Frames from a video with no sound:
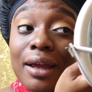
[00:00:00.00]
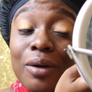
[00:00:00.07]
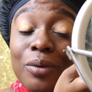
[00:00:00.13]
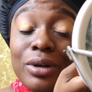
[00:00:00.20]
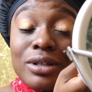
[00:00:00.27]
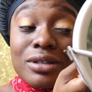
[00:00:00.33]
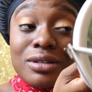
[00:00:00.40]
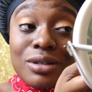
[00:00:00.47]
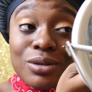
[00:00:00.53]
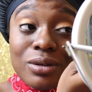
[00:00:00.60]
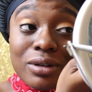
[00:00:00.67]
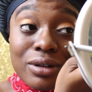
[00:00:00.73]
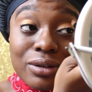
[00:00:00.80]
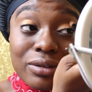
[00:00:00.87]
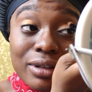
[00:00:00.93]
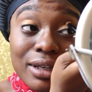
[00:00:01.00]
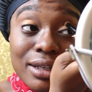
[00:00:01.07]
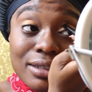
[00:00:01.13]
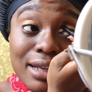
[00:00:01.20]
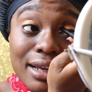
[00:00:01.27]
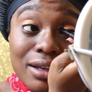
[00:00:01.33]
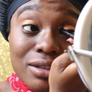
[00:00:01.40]
and we just do little
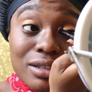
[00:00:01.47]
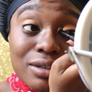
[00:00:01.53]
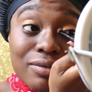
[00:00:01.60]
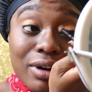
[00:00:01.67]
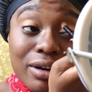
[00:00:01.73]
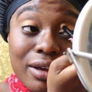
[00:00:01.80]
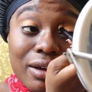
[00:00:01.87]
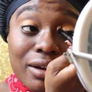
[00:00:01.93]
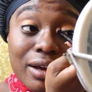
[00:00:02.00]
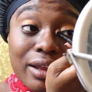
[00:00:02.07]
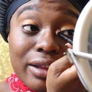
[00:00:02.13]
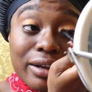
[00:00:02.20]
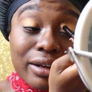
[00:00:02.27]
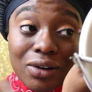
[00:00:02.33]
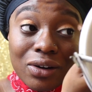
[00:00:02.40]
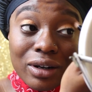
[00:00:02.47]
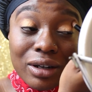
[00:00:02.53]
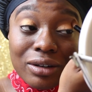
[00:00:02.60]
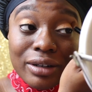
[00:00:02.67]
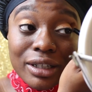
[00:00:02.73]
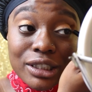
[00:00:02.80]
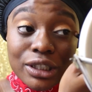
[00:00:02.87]
things like go to the rodeo together or
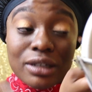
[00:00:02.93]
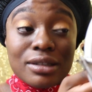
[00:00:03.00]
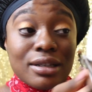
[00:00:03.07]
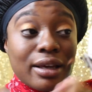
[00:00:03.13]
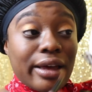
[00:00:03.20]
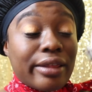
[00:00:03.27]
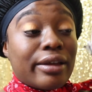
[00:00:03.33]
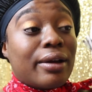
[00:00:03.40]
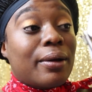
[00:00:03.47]
go get drunk together.